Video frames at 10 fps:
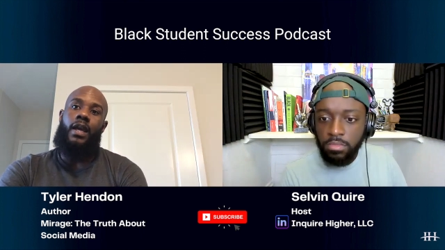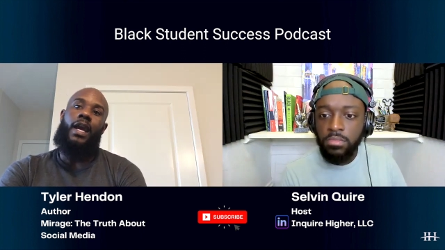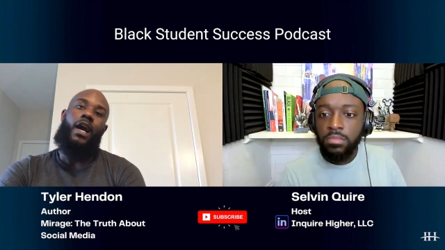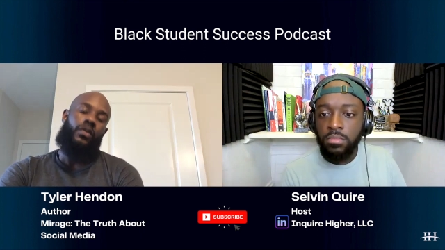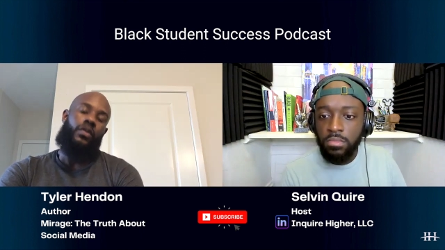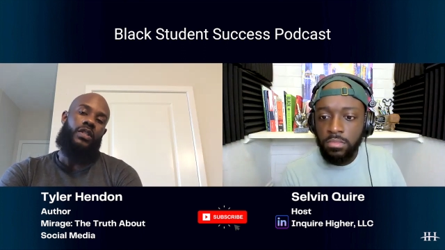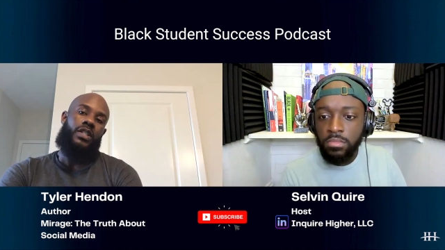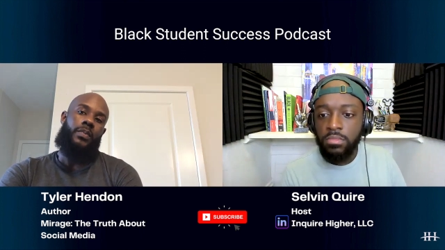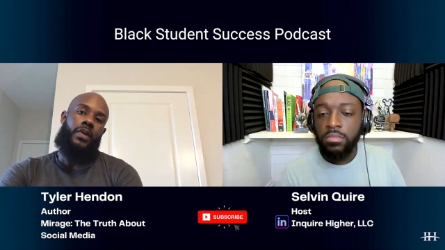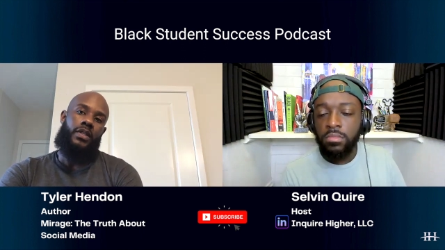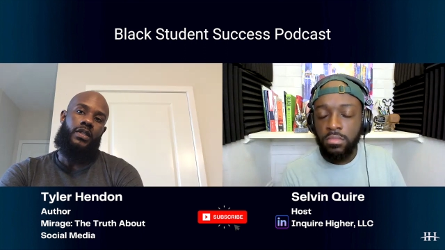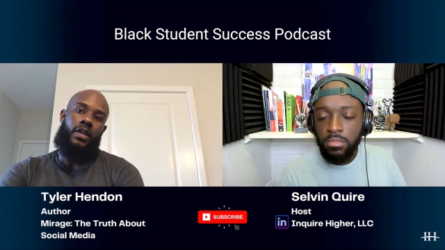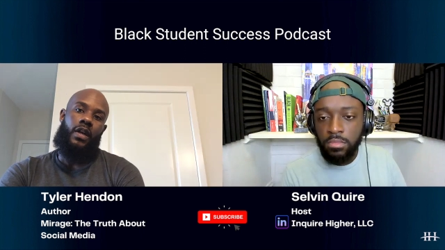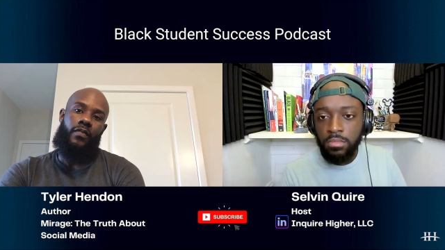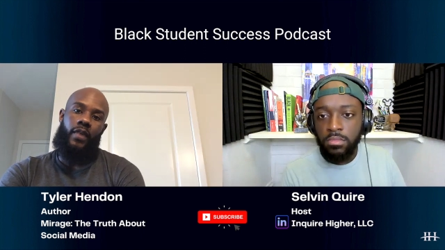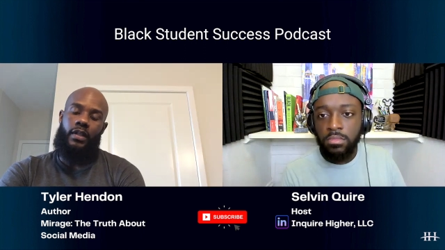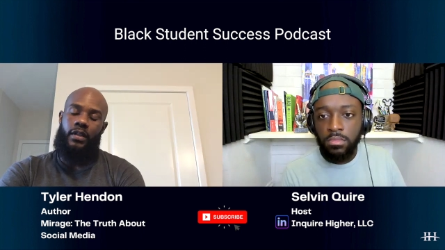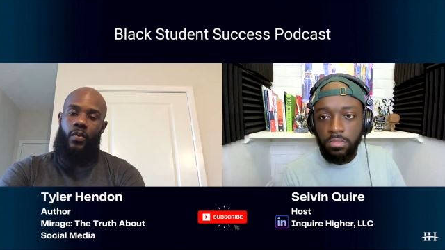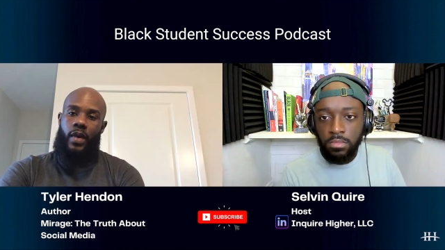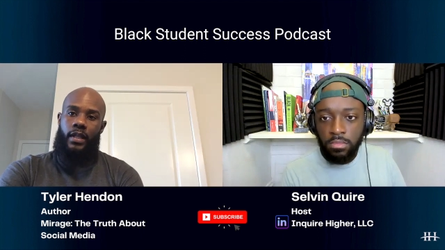Speaker 1: and how those experiences are
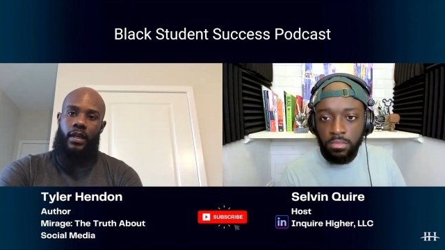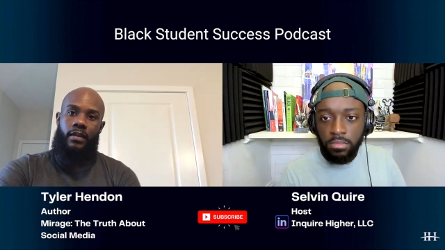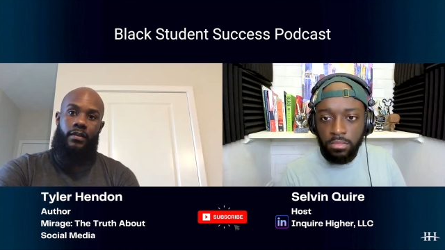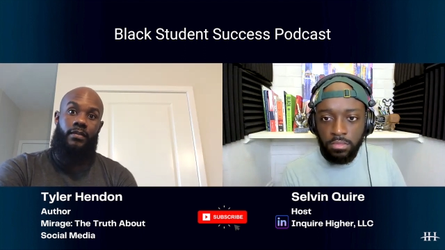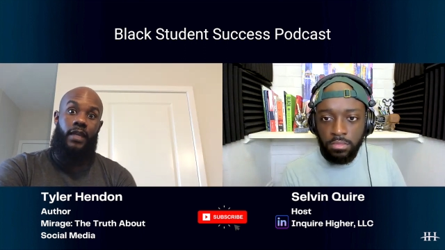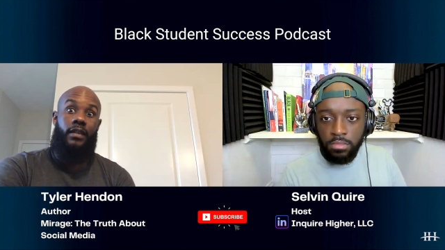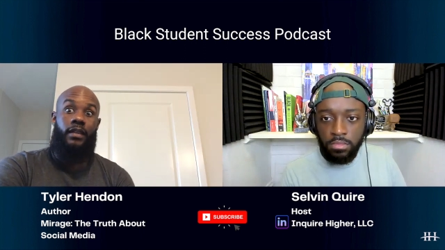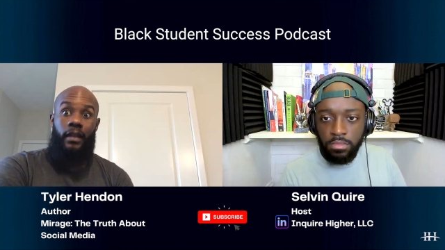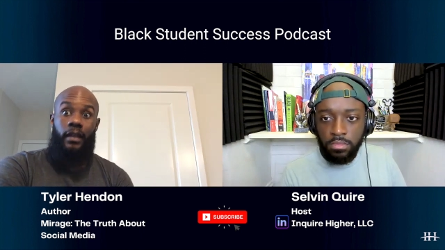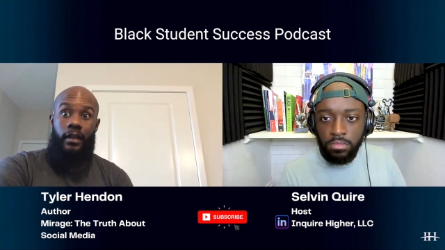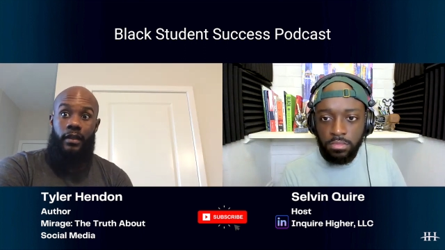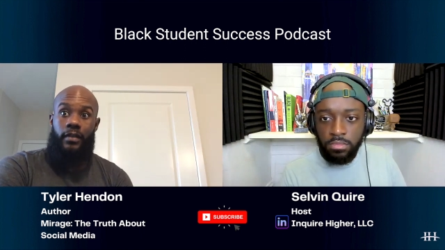affecting the way they they think,